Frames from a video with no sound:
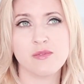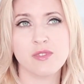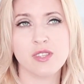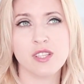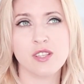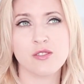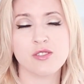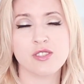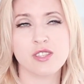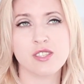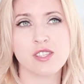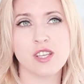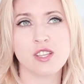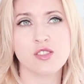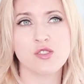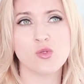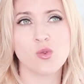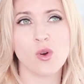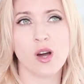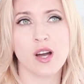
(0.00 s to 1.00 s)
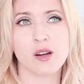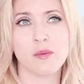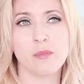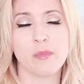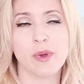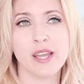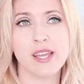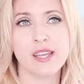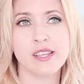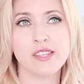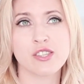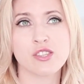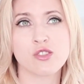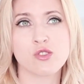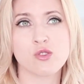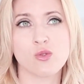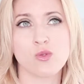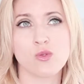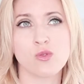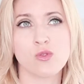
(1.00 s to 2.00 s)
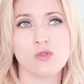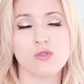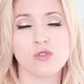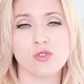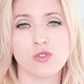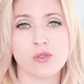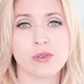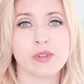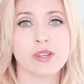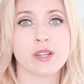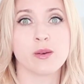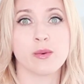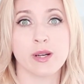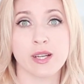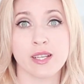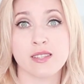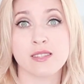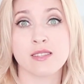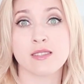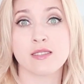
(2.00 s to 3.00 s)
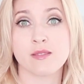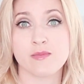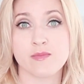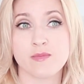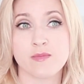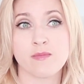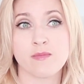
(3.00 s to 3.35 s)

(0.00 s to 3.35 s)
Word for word: videos that I do are based on your requests.